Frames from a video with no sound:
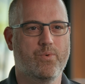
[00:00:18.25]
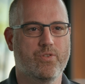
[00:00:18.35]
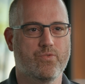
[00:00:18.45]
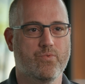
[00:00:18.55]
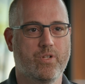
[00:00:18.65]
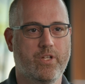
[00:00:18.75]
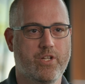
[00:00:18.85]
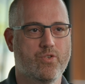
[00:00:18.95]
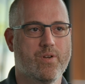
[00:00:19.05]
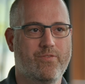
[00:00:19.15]
was
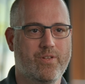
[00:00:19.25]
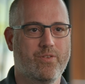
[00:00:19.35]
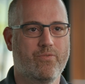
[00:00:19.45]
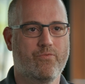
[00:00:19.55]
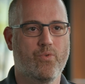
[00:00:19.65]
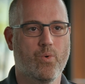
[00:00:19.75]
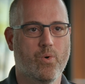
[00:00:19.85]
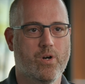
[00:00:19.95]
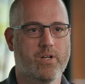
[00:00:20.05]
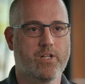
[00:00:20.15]
really driven
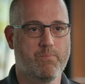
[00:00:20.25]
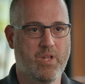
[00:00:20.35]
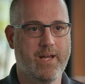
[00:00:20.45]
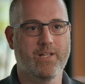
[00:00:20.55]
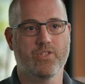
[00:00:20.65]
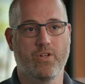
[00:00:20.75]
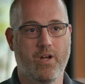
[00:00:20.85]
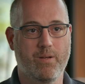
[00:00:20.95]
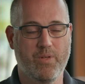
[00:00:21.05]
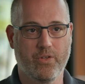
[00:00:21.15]
for compliance and
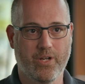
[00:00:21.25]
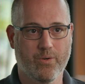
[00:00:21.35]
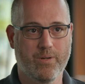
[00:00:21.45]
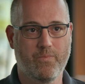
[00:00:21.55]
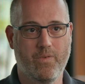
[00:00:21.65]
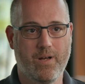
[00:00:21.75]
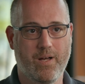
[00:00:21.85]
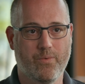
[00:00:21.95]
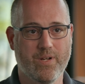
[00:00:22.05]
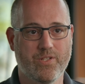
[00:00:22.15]
auditability
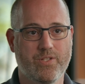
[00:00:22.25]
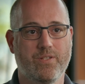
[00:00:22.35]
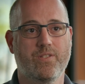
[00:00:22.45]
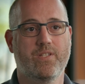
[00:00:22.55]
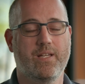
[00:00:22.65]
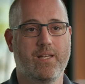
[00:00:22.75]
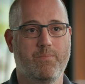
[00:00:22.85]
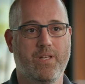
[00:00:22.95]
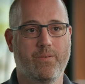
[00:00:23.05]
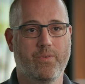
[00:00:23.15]
reasons,
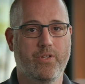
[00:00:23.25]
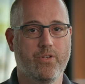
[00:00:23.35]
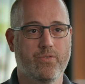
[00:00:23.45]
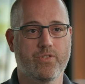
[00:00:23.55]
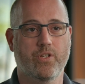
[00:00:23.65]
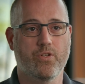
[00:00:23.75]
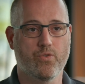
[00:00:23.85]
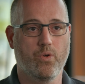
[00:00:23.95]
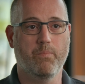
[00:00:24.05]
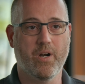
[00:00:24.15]
and be able to use the
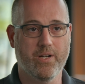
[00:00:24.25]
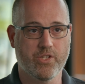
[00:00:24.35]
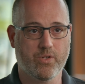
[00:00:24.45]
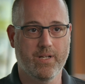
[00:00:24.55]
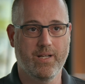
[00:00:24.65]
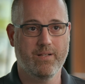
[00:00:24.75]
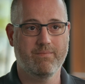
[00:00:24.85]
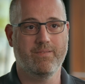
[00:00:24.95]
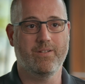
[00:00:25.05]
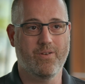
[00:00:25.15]
control party screening
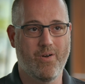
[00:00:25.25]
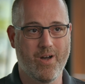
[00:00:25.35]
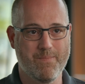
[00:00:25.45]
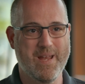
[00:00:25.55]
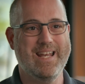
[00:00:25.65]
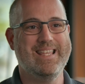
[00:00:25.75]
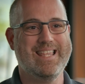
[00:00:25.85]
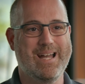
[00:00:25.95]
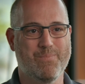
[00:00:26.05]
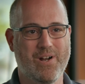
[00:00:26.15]
and automating
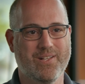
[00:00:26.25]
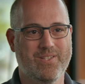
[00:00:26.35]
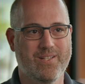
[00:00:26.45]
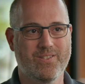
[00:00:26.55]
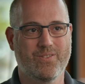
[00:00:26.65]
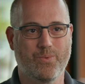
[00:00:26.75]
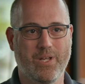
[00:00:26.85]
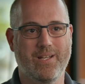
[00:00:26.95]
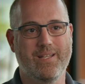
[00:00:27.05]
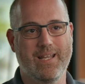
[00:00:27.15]
that process so
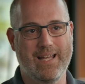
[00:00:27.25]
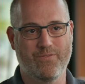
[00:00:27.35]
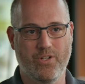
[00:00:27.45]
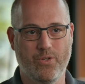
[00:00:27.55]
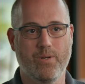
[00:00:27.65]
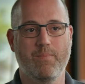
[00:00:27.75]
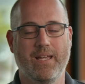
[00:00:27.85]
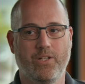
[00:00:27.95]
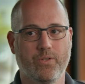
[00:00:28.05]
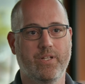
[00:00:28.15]
we didn't have to do it
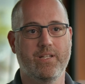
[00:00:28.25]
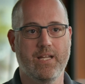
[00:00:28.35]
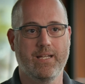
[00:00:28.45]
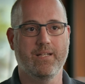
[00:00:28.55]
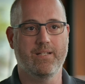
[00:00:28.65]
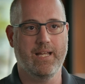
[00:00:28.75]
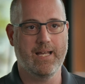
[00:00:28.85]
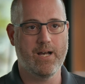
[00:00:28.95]
manually day in and day